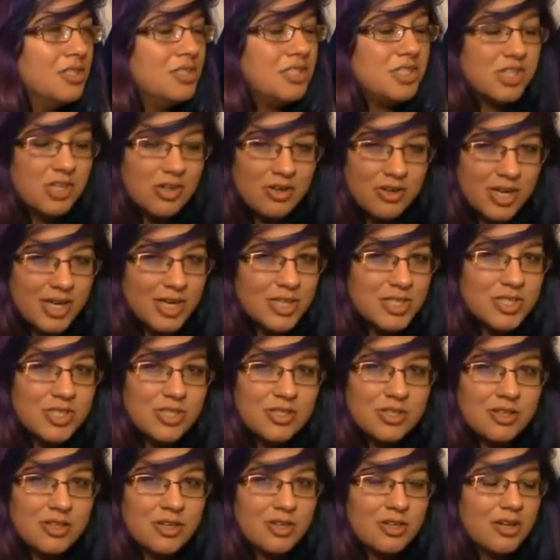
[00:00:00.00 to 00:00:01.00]
Dear
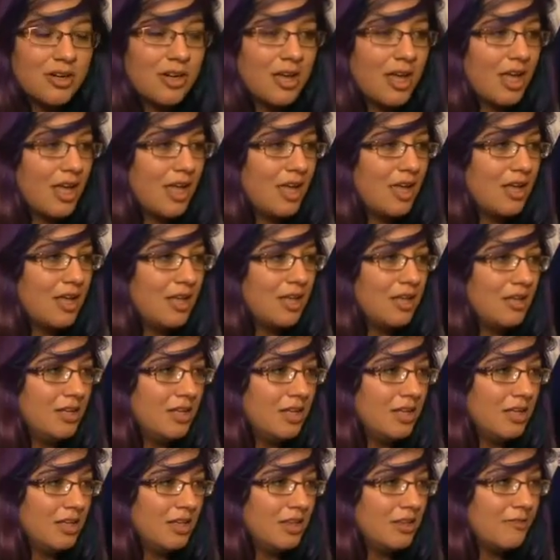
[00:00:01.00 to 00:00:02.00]
Esther
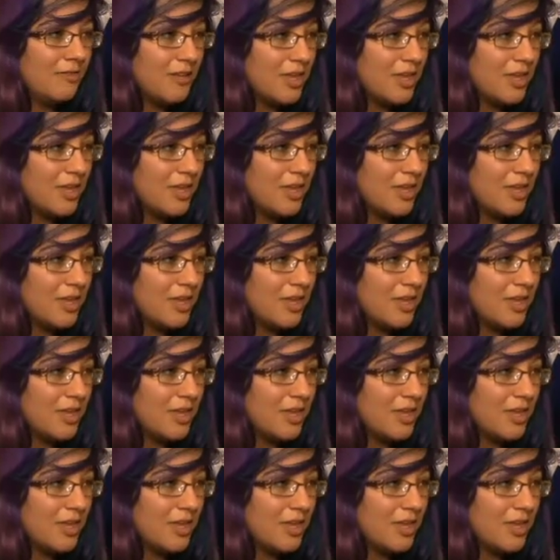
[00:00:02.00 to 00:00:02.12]
and The